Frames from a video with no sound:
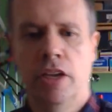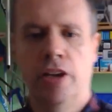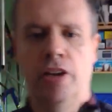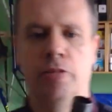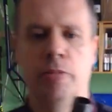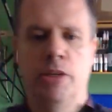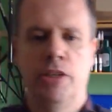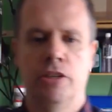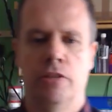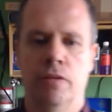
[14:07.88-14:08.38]
How
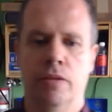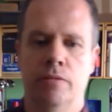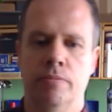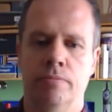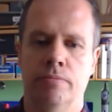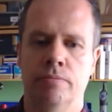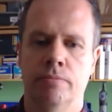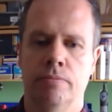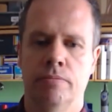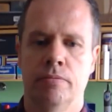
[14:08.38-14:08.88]
am I doing?
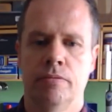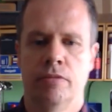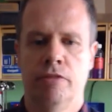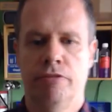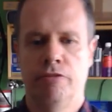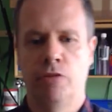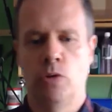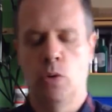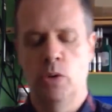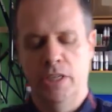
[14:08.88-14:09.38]

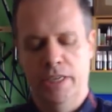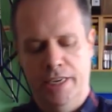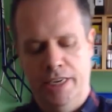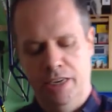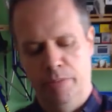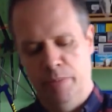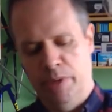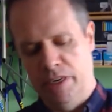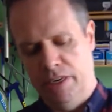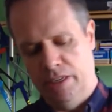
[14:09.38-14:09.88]

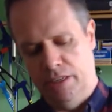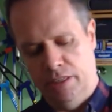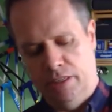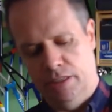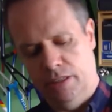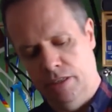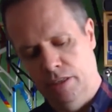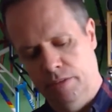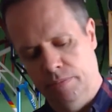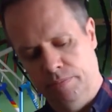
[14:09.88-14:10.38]
14
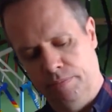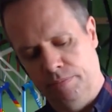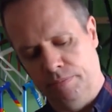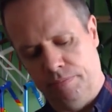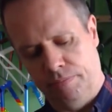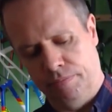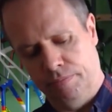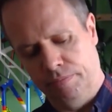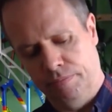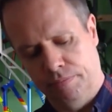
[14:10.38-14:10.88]
minutes.
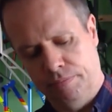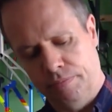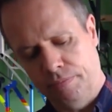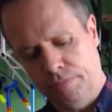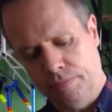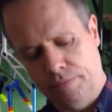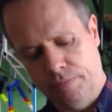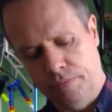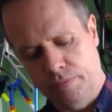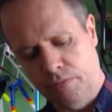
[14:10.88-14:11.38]

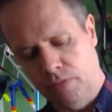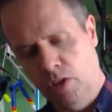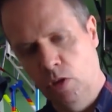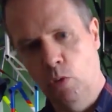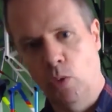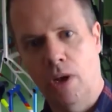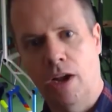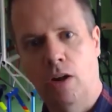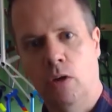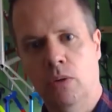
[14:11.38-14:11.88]

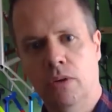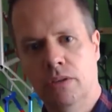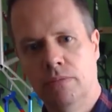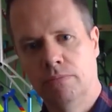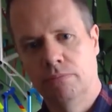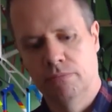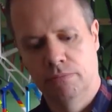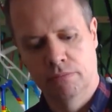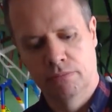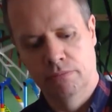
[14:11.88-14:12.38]
Wow.
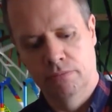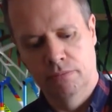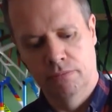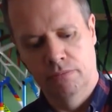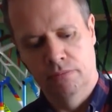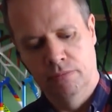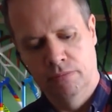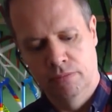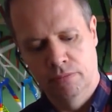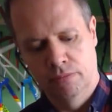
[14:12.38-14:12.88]

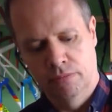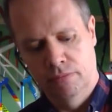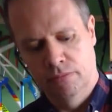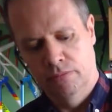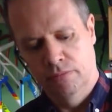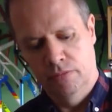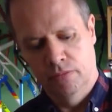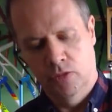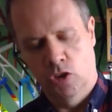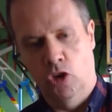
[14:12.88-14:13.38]

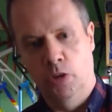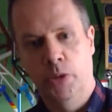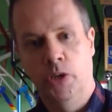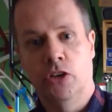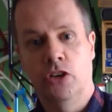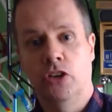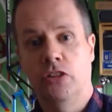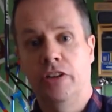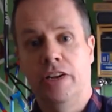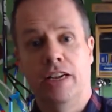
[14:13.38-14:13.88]
Well, we've
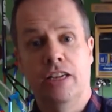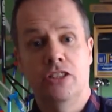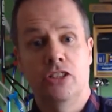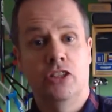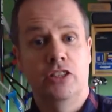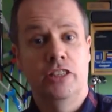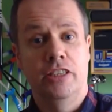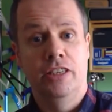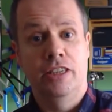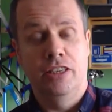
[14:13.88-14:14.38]
got nothing else I
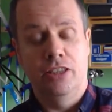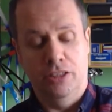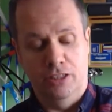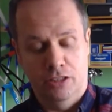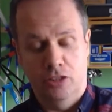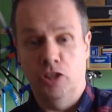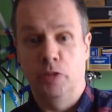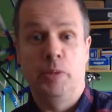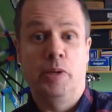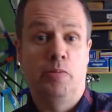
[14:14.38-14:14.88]
want to do because
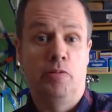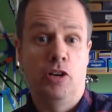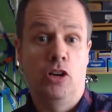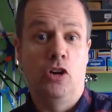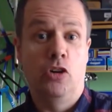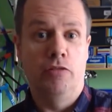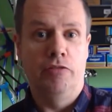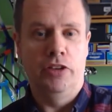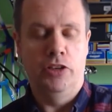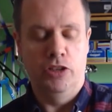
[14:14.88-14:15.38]
it's going to be a
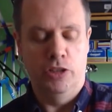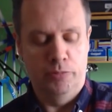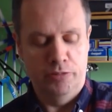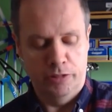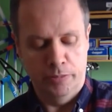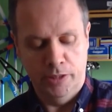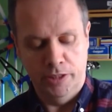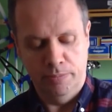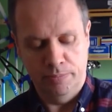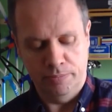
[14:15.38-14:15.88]
long video
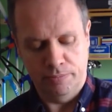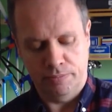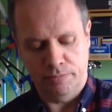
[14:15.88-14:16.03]
probably.